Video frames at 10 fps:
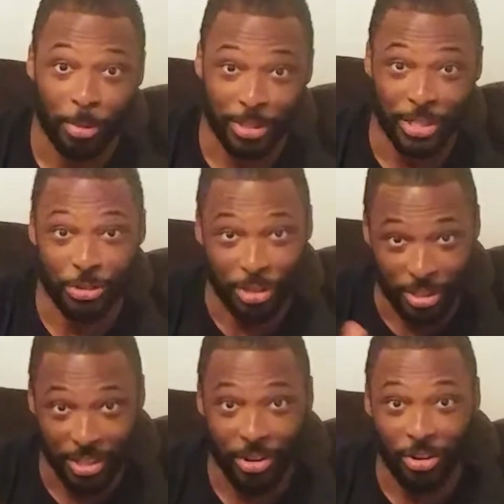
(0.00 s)
But that you're
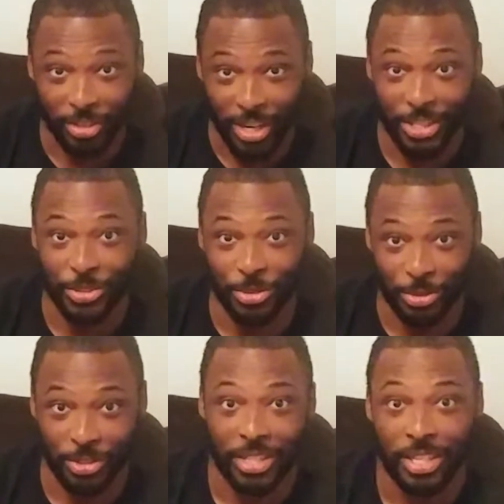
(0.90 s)
eating all
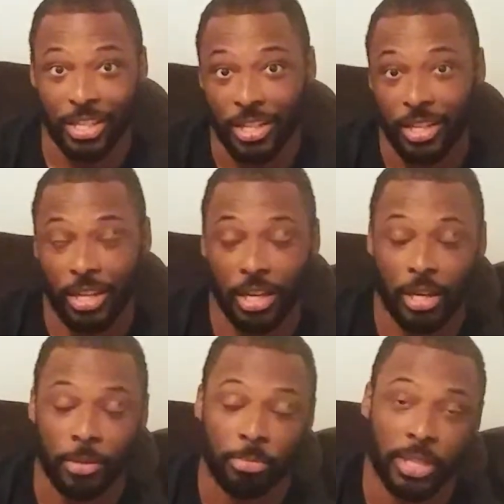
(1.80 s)
natural
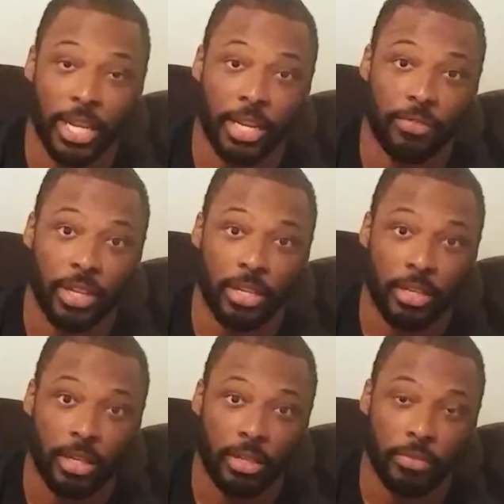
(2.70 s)
plant
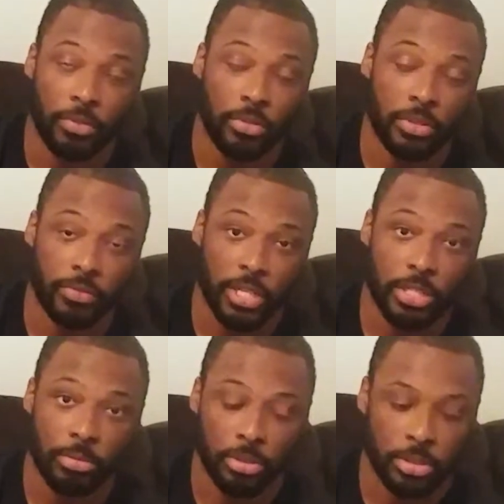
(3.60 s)
and fruits and
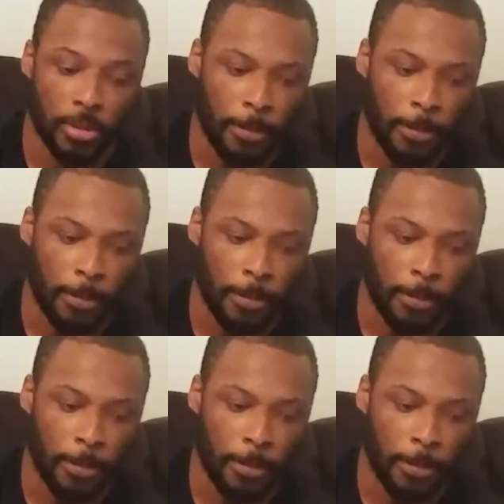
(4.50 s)
vegetables.